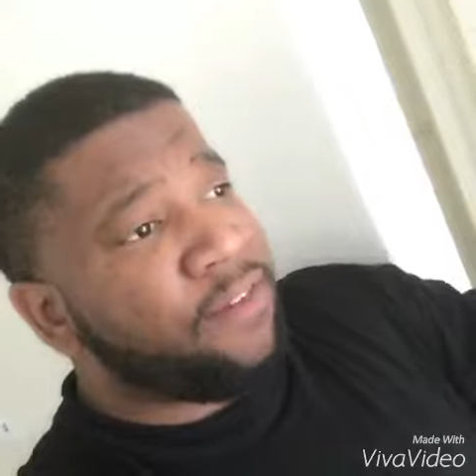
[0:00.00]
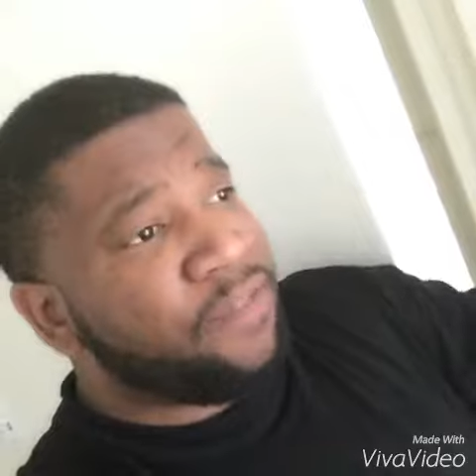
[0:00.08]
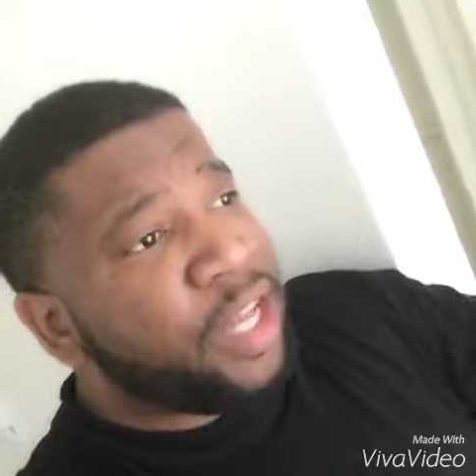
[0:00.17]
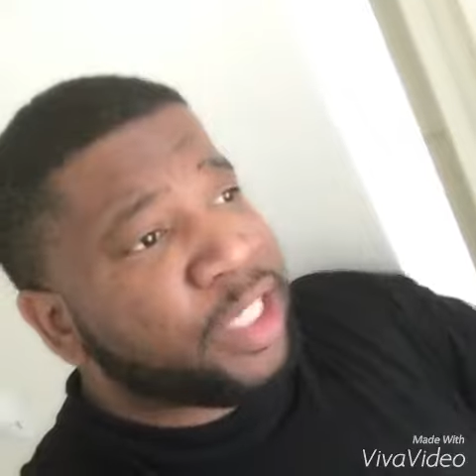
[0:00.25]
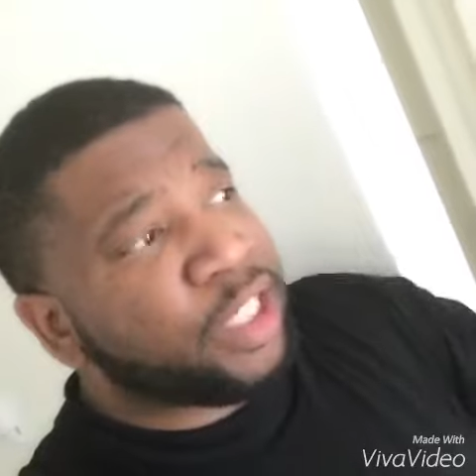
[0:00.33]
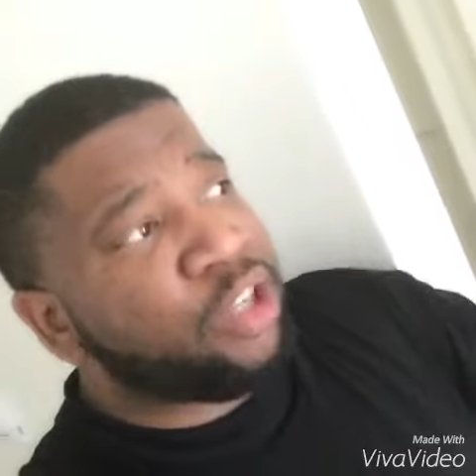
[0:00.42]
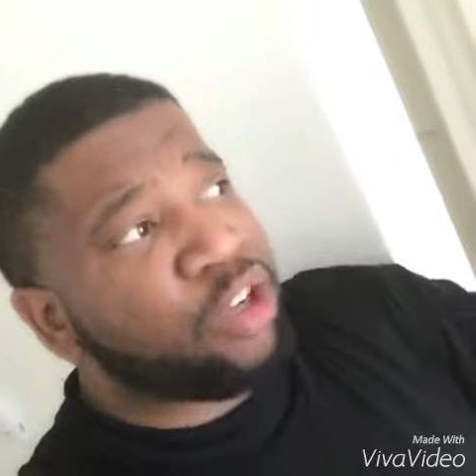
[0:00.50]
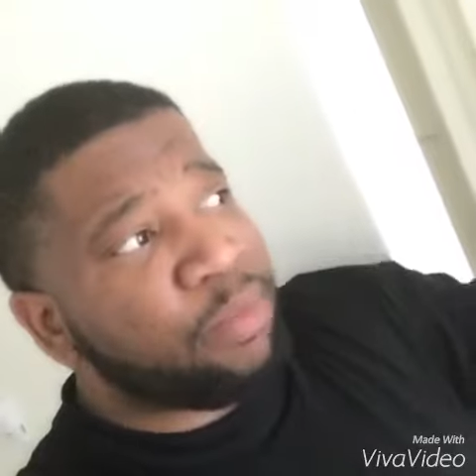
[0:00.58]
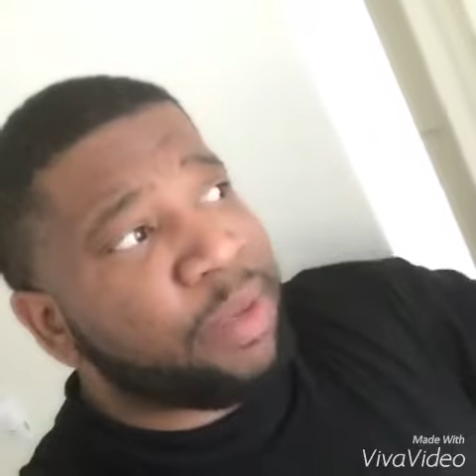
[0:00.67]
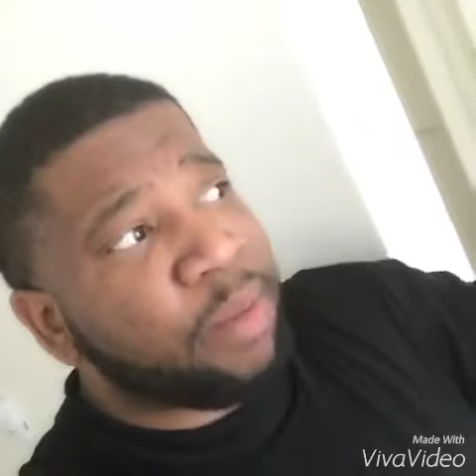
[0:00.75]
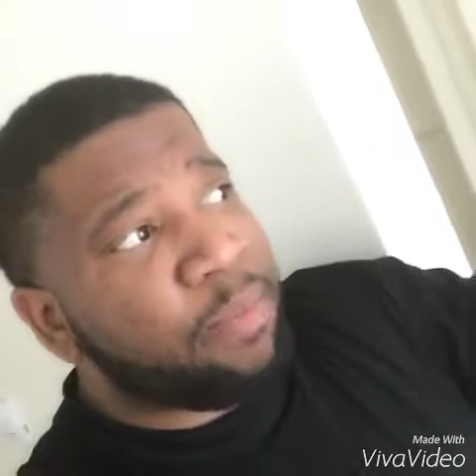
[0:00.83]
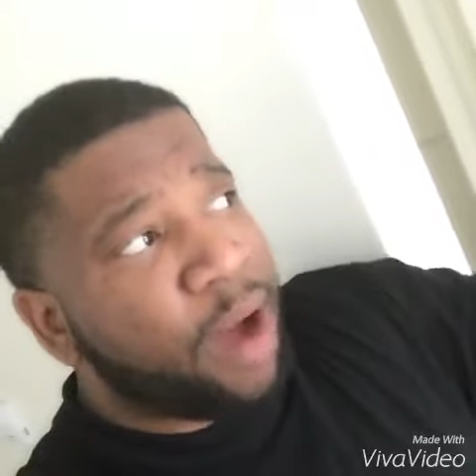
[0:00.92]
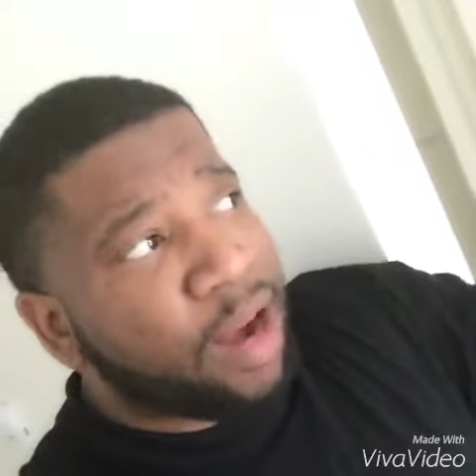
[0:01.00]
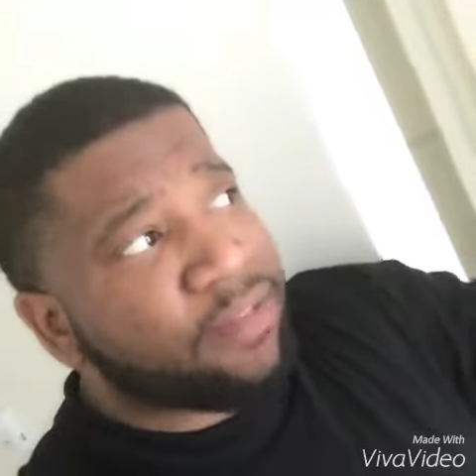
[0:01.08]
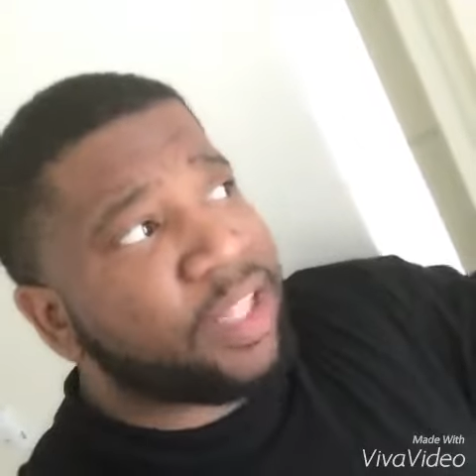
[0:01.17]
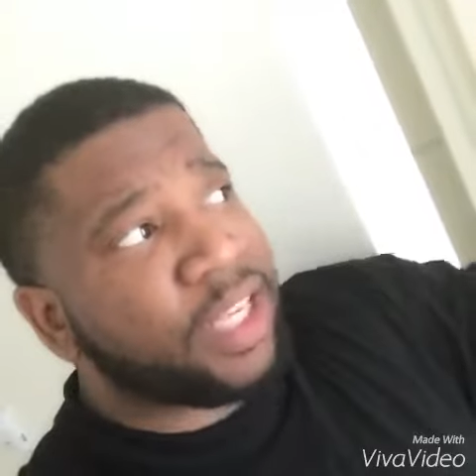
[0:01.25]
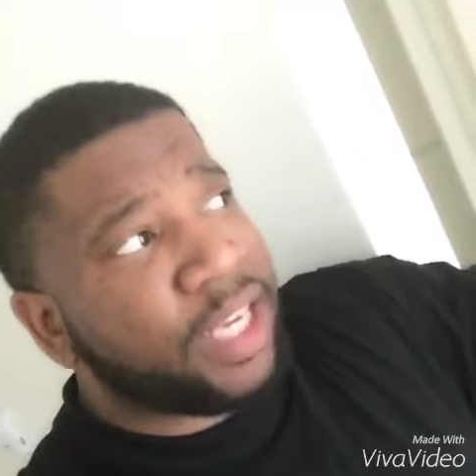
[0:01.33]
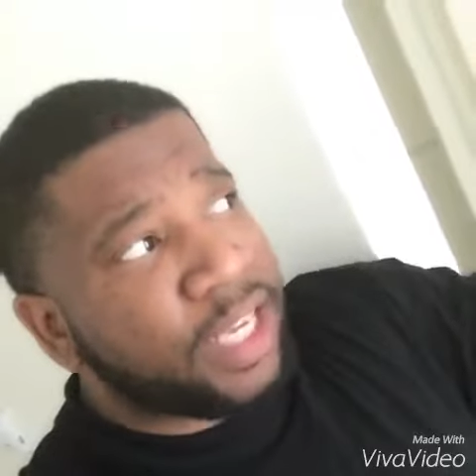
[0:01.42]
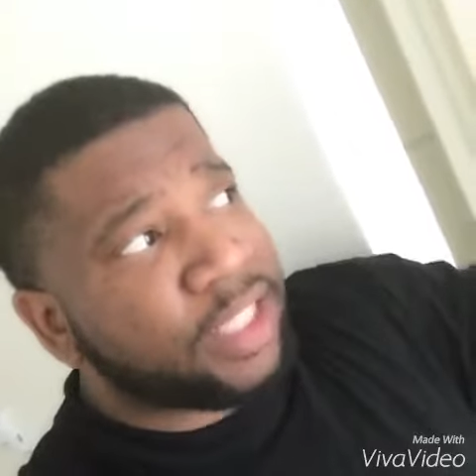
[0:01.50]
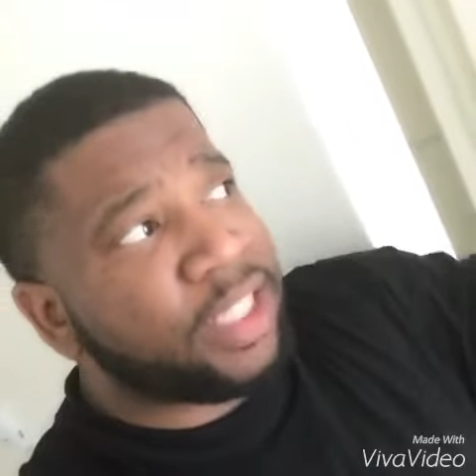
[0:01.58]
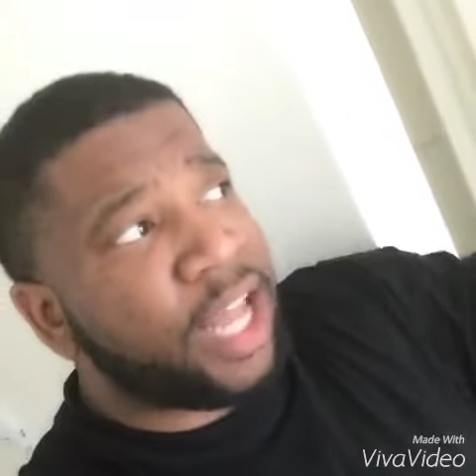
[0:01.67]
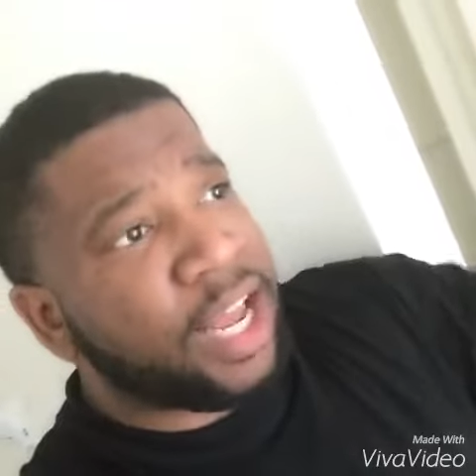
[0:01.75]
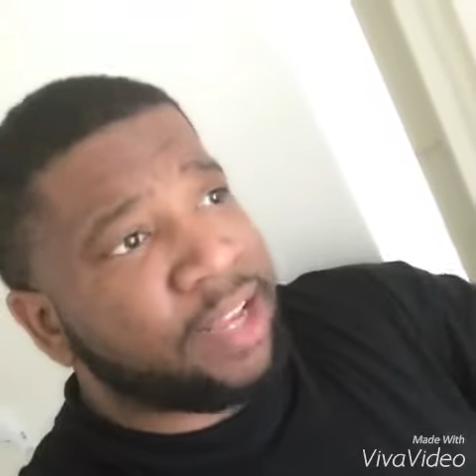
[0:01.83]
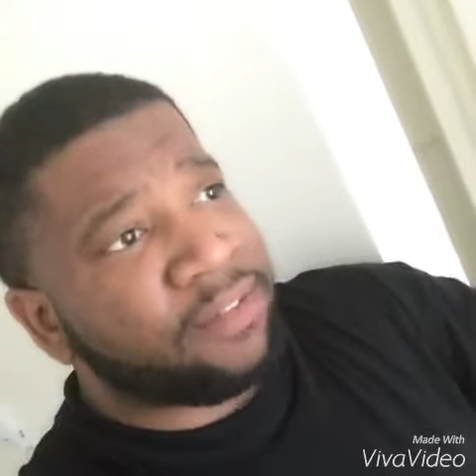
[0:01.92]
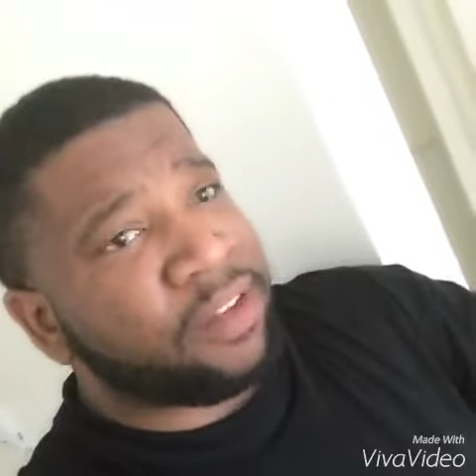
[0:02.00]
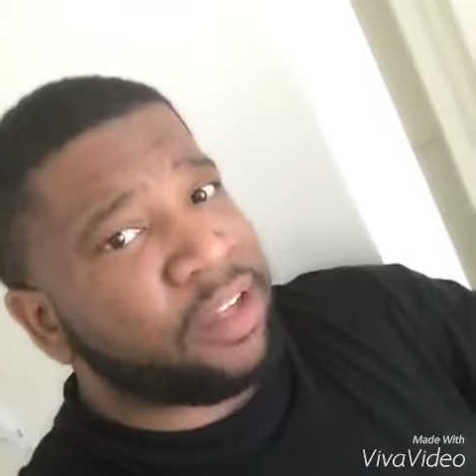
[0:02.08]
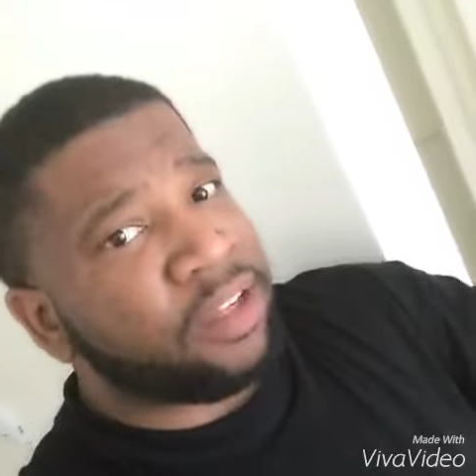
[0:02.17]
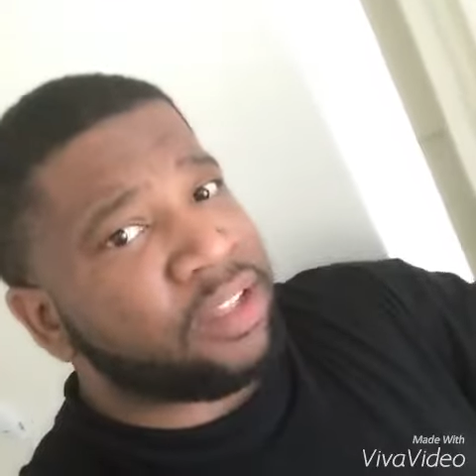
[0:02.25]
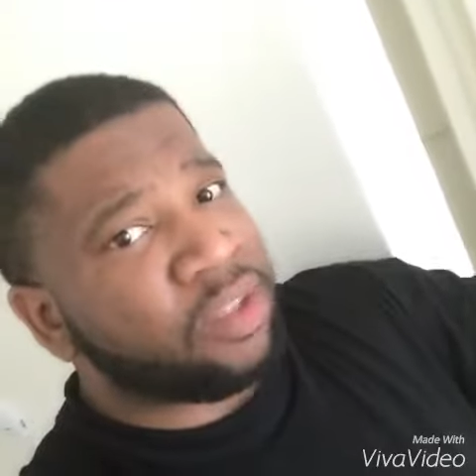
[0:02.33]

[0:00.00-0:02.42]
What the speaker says: Eventually, you're going to be a part of the kid's life.